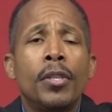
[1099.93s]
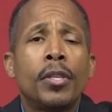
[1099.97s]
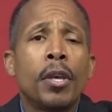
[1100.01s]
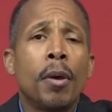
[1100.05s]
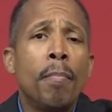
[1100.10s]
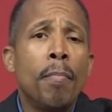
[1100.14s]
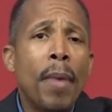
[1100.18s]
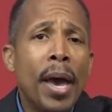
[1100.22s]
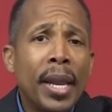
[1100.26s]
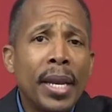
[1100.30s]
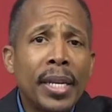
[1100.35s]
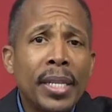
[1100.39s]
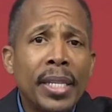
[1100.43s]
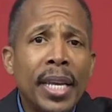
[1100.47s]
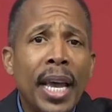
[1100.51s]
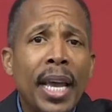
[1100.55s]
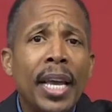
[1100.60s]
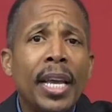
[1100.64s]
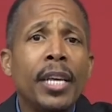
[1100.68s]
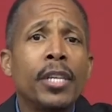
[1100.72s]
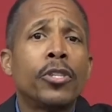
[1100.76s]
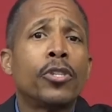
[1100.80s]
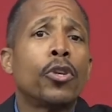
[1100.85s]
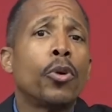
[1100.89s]
To
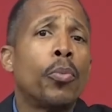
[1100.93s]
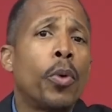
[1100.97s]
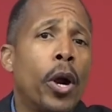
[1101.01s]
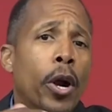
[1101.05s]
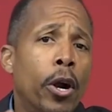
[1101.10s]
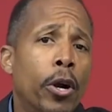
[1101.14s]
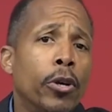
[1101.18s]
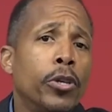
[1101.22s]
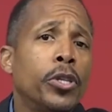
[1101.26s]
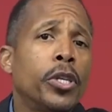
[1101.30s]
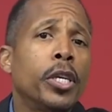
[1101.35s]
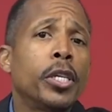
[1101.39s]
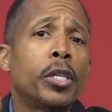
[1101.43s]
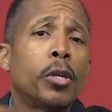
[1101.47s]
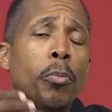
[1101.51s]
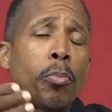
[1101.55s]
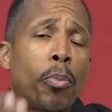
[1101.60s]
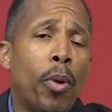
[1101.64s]
meditate is to rehearse it, to